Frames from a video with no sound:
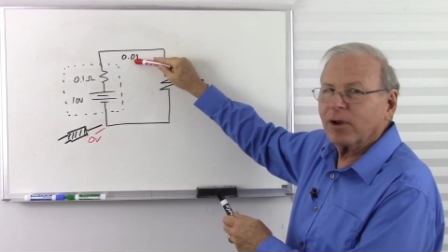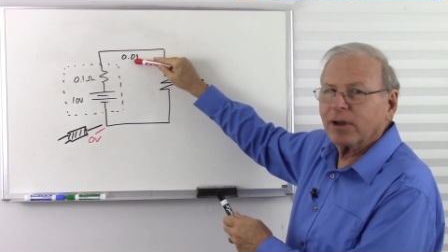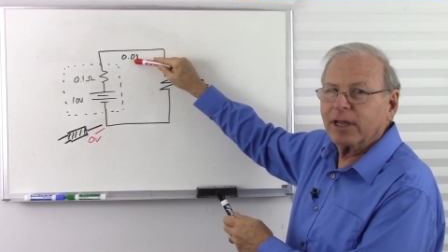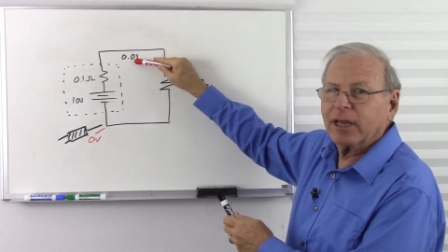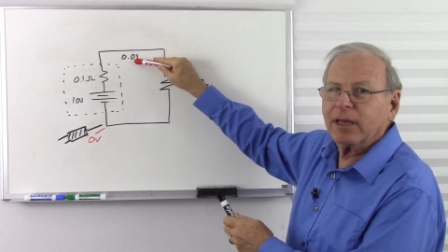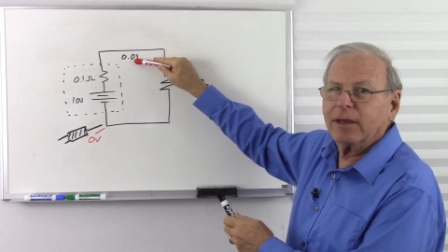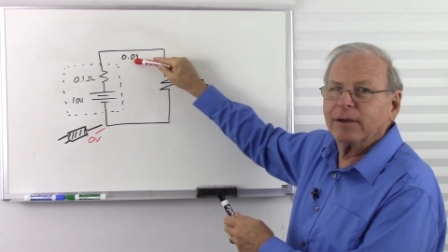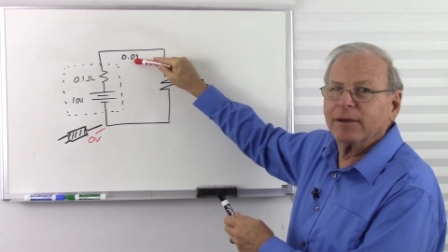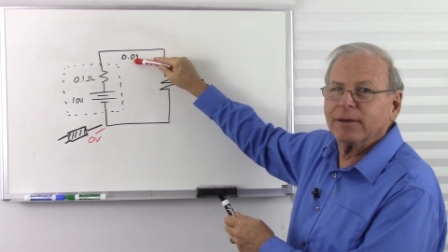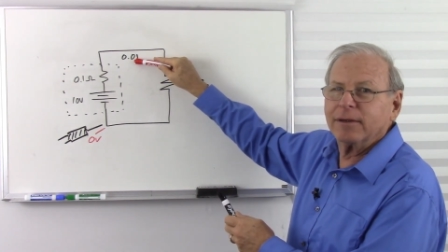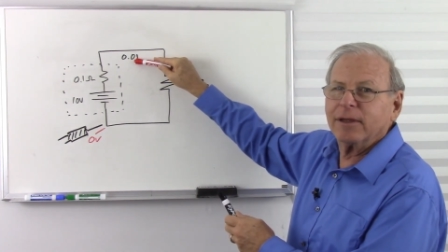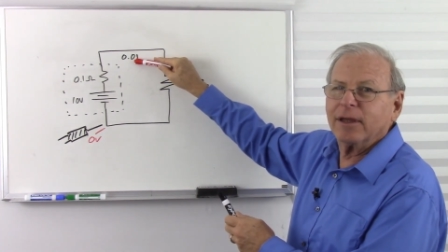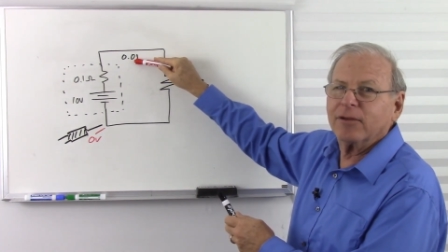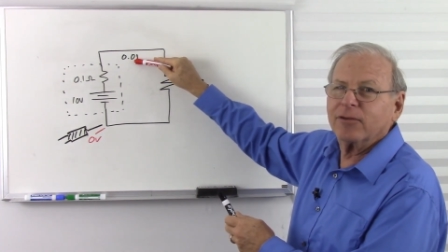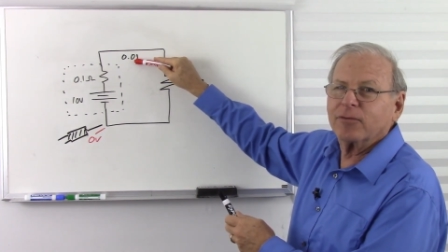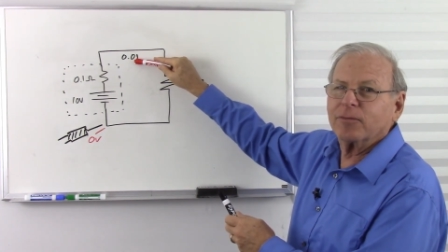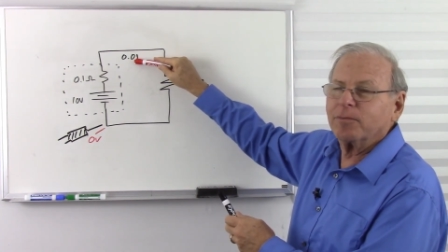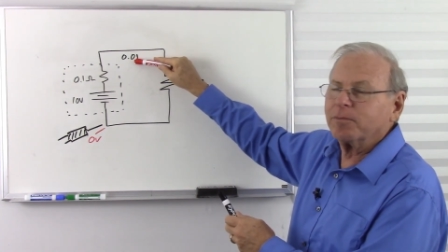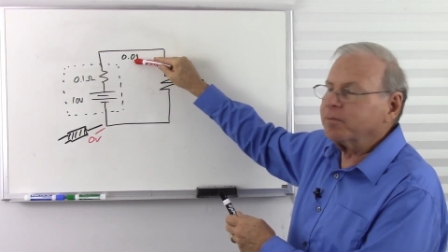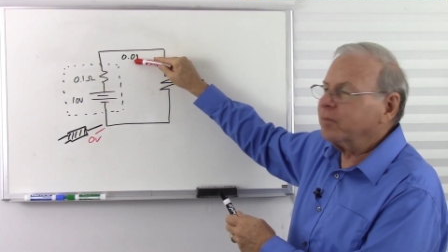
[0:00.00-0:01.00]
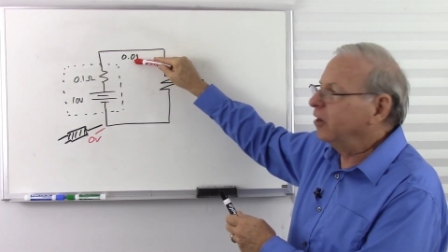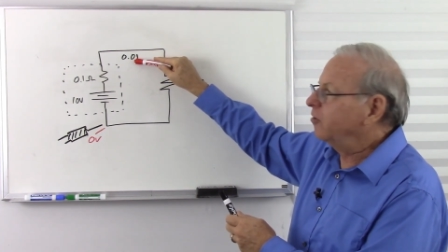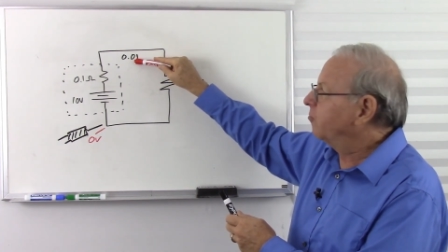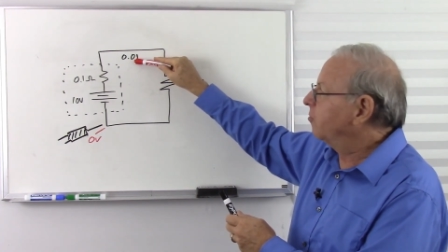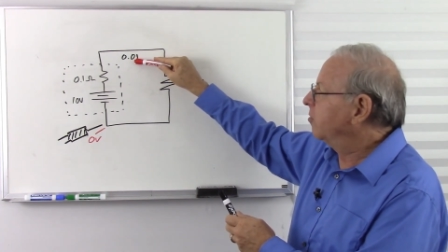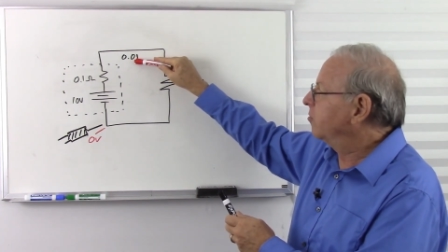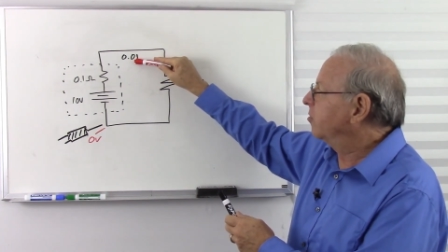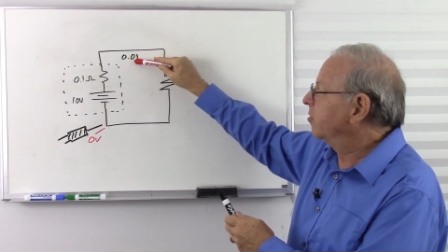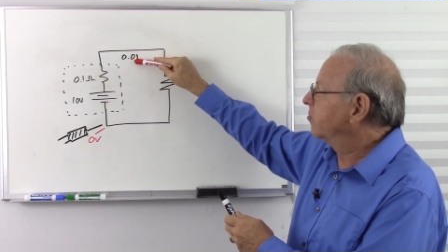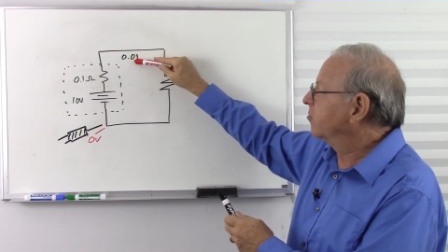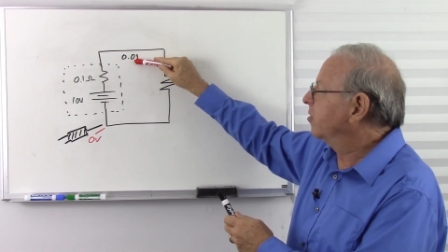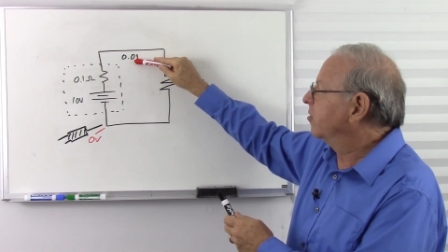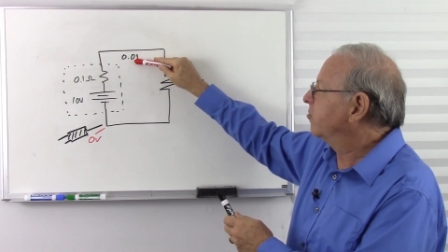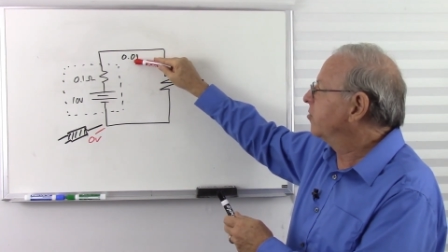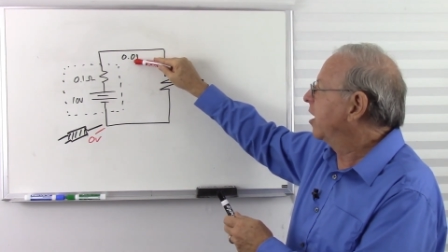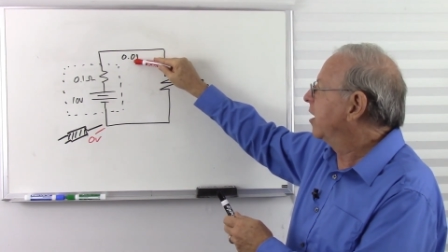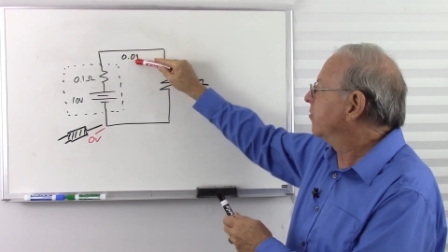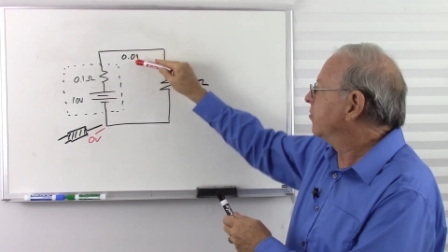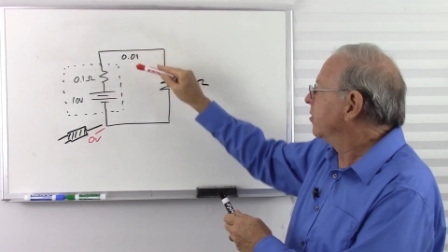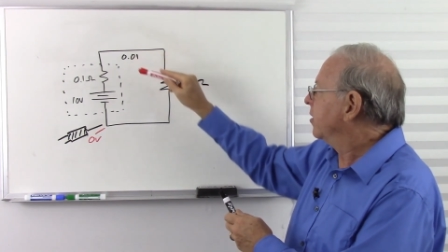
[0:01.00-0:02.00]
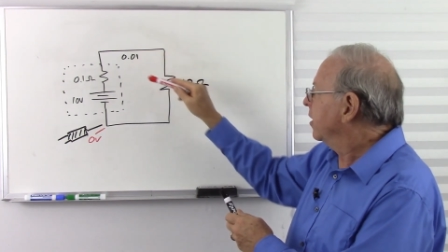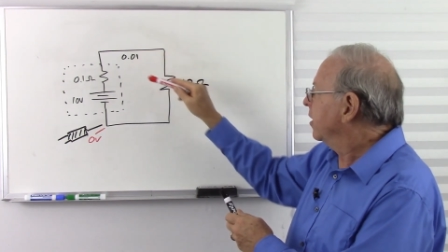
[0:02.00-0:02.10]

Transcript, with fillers: really as much resistance as